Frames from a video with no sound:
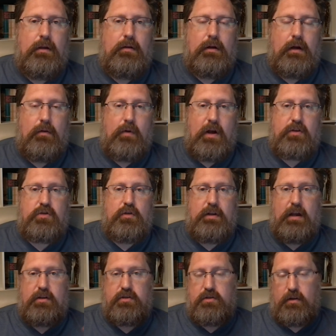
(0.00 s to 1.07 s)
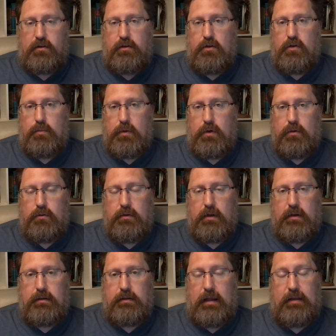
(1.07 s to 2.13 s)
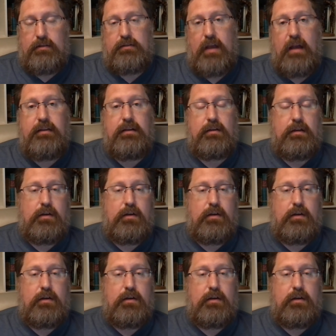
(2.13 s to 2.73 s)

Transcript: Rosh Hashanah is on the new moon. And technically,